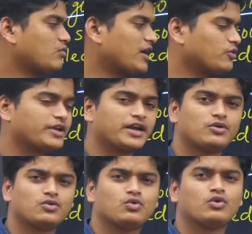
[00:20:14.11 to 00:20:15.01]
what we can
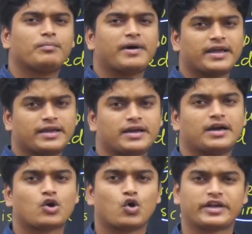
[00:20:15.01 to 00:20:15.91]
do by
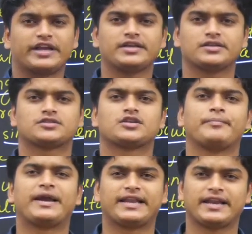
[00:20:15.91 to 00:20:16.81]
coating some
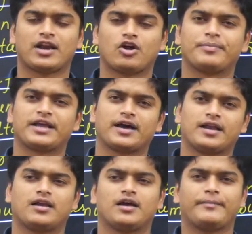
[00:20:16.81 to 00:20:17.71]
material,
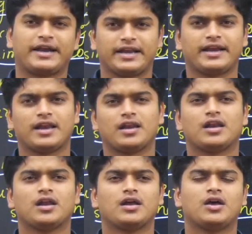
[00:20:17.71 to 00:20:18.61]
optical material,
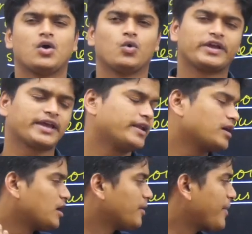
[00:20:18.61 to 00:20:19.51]
we can
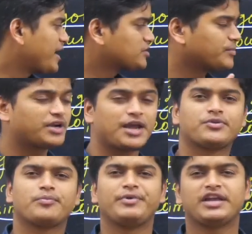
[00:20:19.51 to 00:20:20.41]
make some type
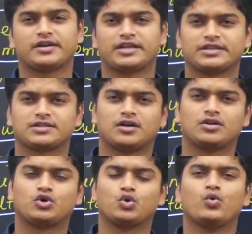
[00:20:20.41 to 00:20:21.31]
of mirror, that is called
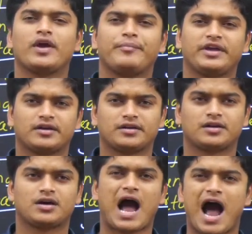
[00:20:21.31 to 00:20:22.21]
two-way mirror,
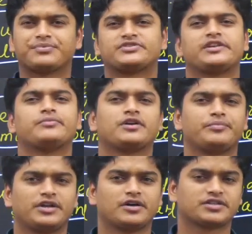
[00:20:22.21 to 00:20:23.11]
half silvered
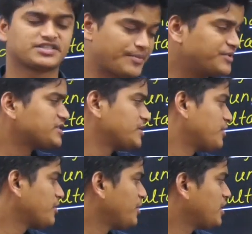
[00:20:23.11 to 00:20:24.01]
mirror, semi
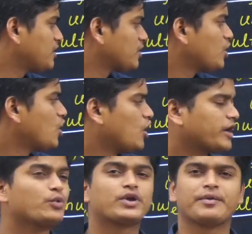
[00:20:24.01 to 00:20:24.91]
silvered mirror.
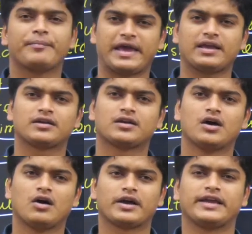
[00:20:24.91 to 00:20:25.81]
Okay, we can make.
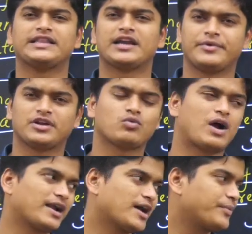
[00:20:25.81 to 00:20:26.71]
Okay, in that mirror
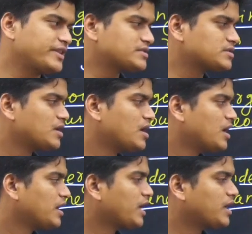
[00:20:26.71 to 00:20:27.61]
what happens?
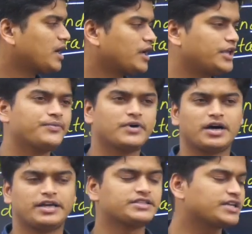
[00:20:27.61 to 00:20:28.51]
Now, if
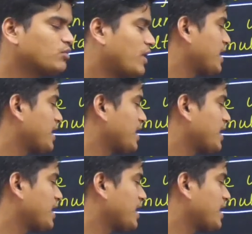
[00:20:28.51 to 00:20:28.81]
inside what